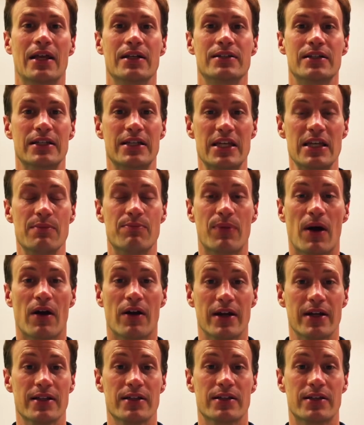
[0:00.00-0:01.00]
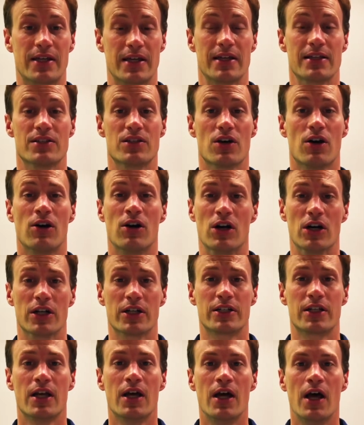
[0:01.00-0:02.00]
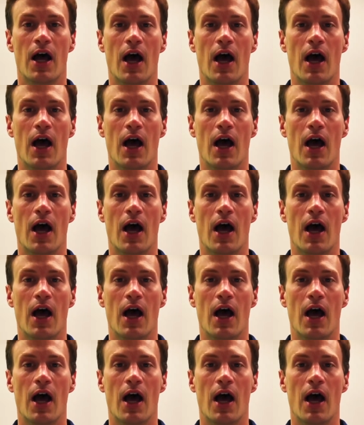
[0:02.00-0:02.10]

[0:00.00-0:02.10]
to keep our kids hooked.